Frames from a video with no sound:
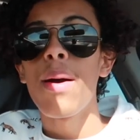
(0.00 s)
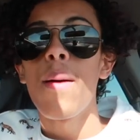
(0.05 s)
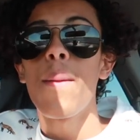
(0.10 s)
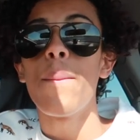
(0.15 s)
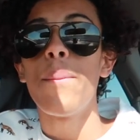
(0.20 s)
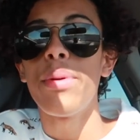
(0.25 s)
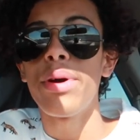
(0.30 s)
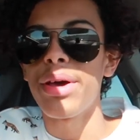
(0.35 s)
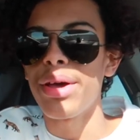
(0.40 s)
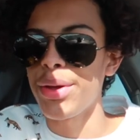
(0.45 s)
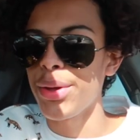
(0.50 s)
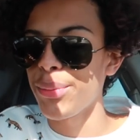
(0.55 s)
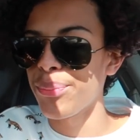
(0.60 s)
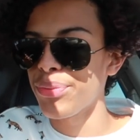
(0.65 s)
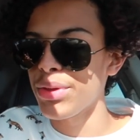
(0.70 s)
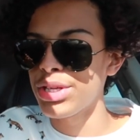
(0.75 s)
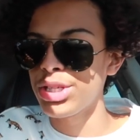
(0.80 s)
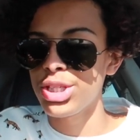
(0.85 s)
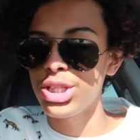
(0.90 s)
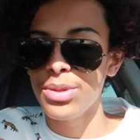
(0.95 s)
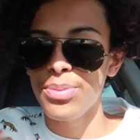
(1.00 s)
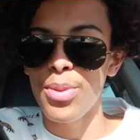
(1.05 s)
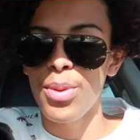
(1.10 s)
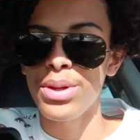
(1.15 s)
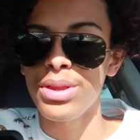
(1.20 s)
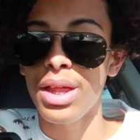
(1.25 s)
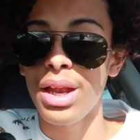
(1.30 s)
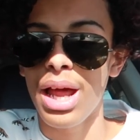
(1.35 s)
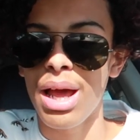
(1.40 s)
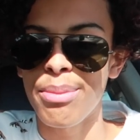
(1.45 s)
but it's just the
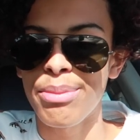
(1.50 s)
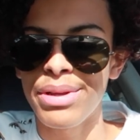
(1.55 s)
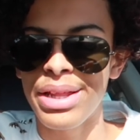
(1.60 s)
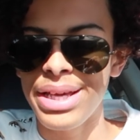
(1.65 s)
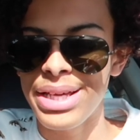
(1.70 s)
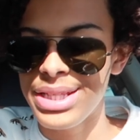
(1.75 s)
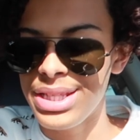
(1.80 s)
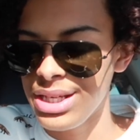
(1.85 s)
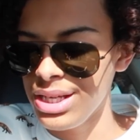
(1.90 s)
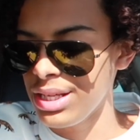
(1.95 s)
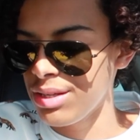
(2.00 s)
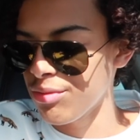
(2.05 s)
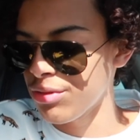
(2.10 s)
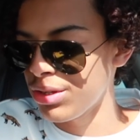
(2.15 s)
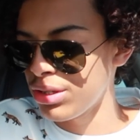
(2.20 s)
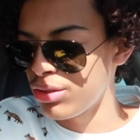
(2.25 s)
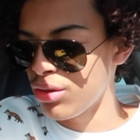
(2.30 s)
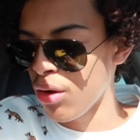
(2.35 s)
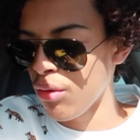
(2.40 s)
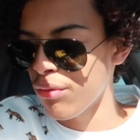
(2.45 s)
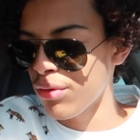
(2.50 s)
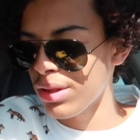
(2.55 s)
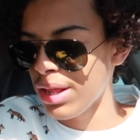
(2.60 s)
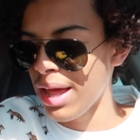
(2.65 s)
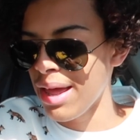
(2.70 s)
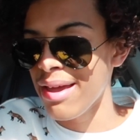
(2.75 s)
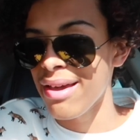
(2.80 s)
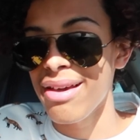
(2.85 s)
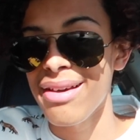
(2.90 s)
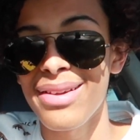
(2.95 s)
point that I'm lazy and really don't feel
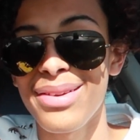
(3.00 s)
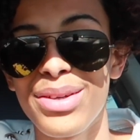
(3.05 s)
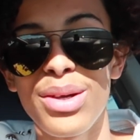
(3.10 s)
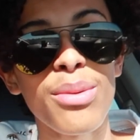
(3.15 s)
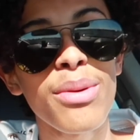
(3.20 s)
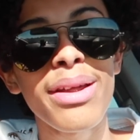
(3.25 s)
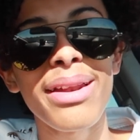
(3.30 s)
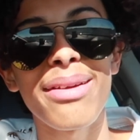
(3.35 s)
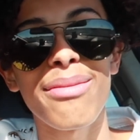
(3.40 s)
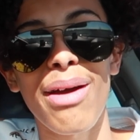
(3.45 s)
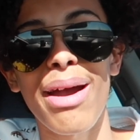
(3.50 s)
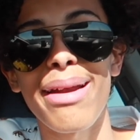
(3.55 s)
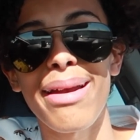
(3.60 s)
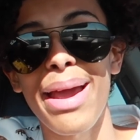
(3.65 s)
like doing it right